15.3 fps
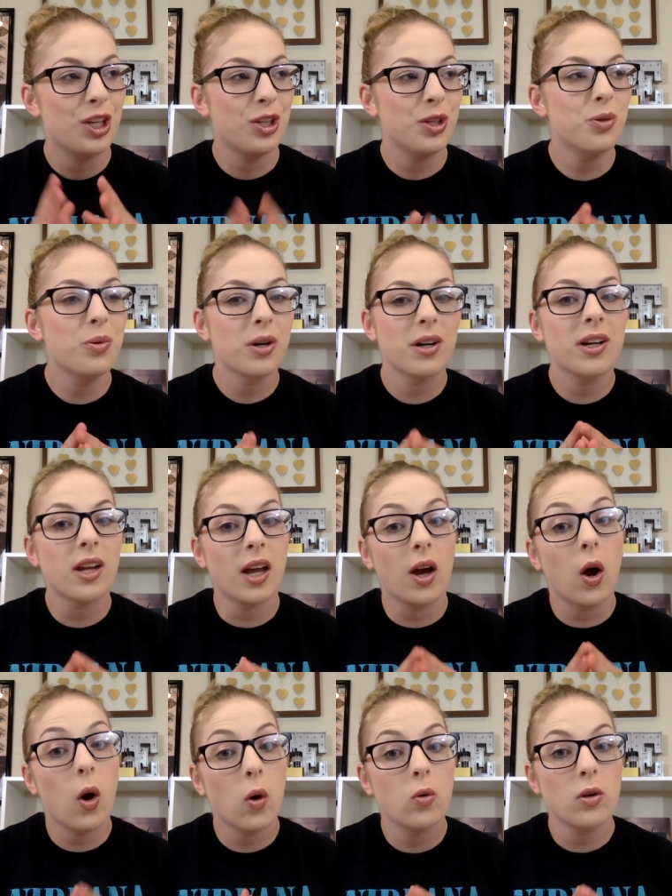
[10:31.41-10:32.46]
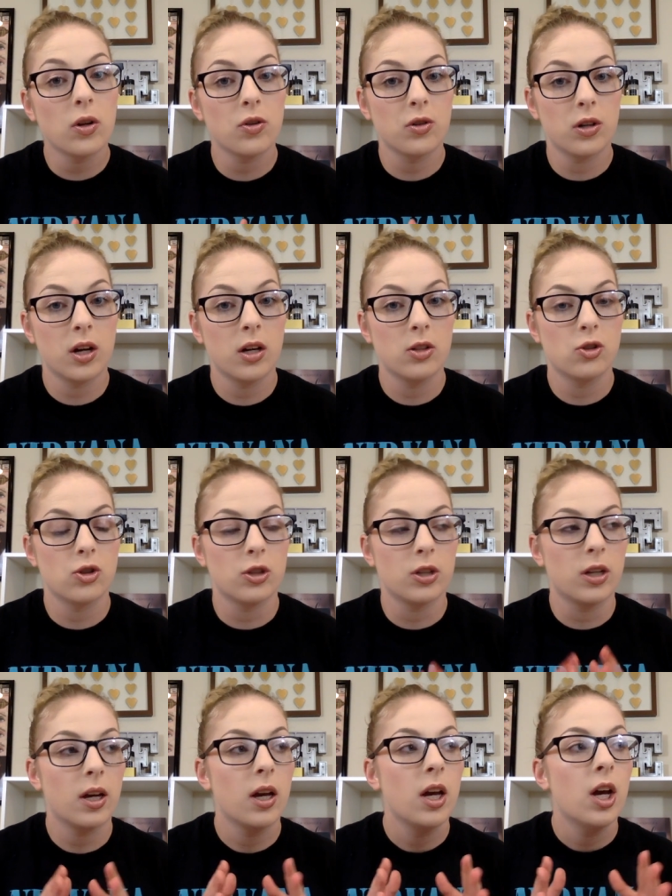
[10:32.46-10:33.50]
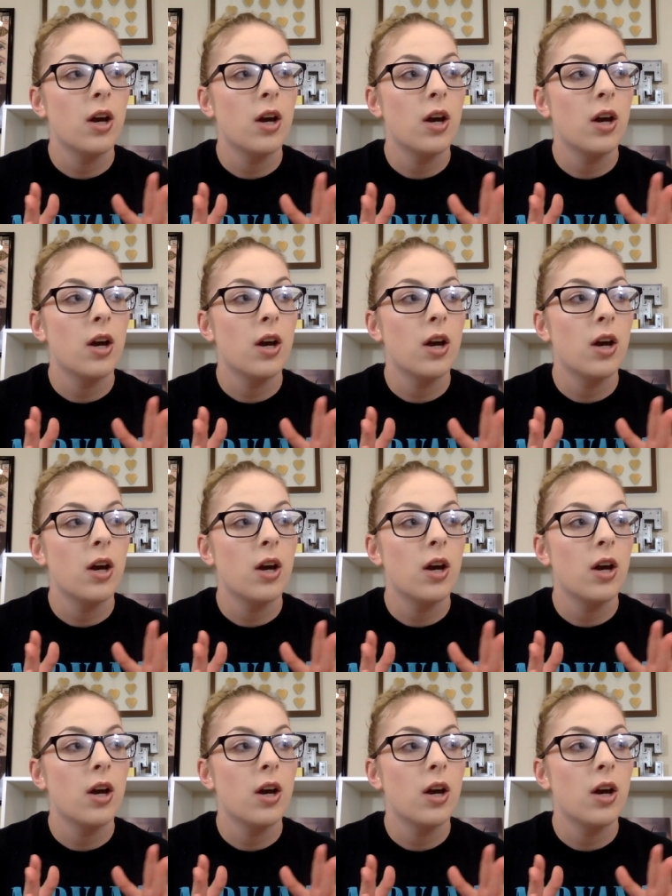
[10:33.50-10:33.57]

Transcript: You are in a whole nother country.